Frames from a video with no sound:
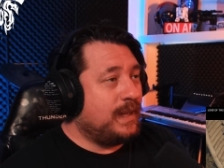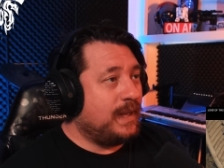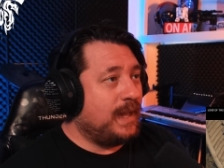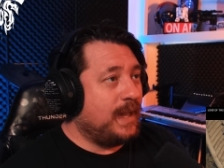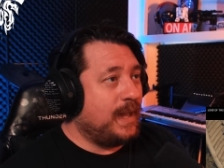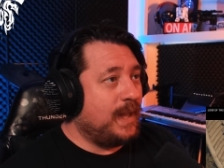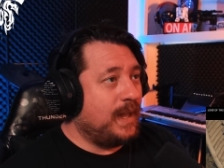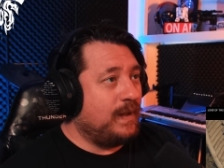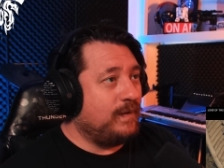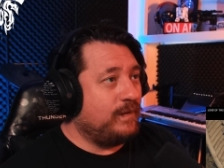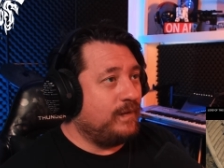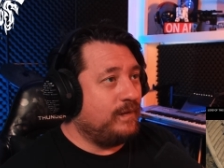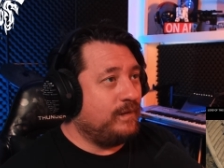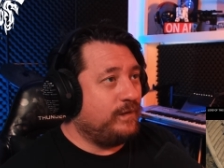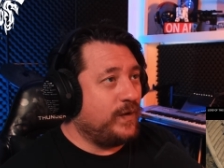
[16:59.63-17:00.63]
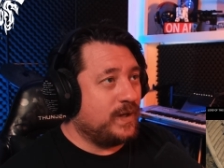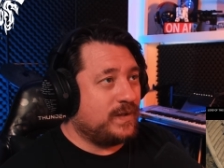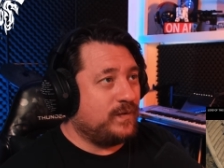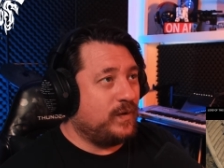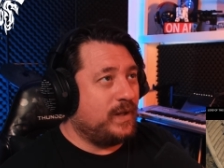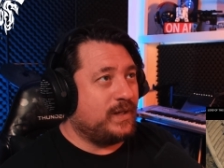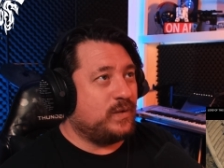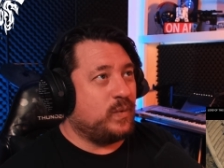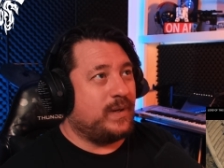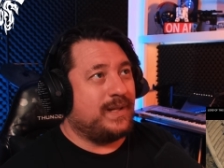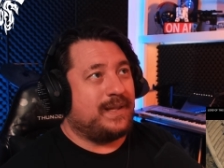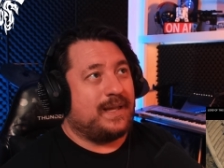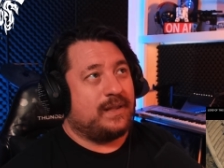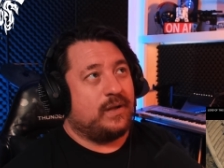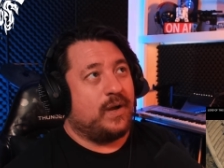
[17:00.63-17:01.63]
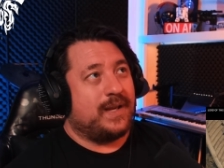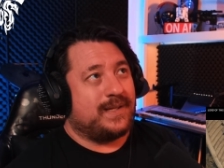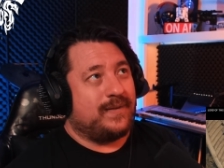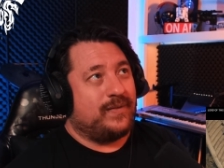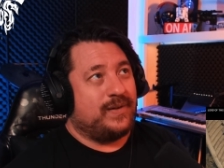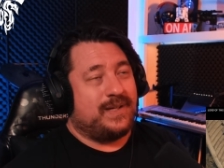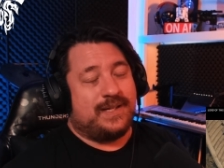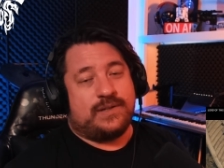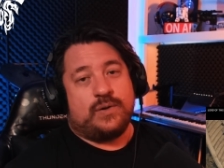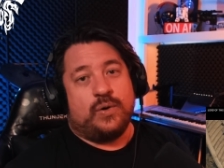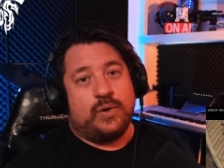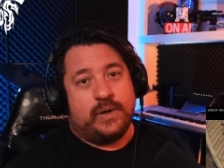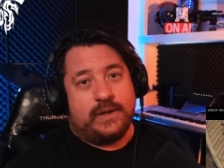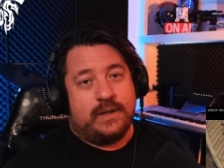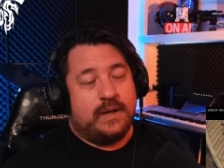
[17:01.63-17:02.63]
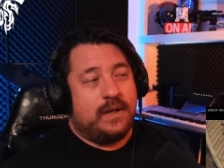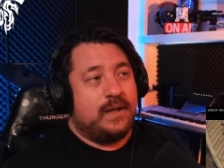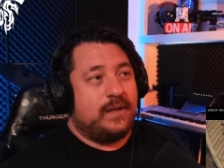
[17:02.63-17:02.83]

Uh, first of all, I just want to thank the guys over at Discord.